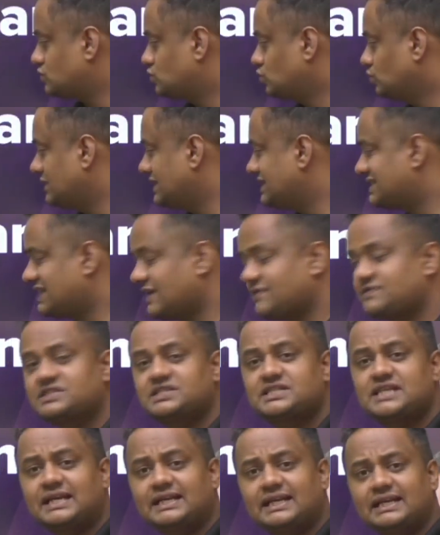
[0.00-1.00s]
students have
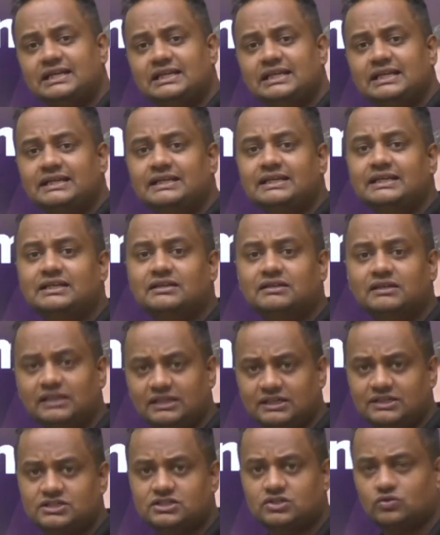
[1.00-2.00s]
suddenly
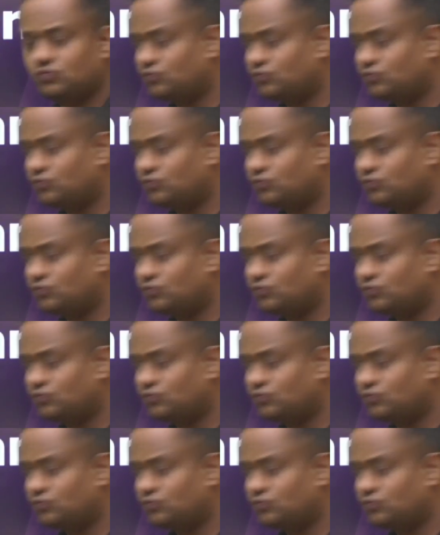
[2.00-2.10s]
decreased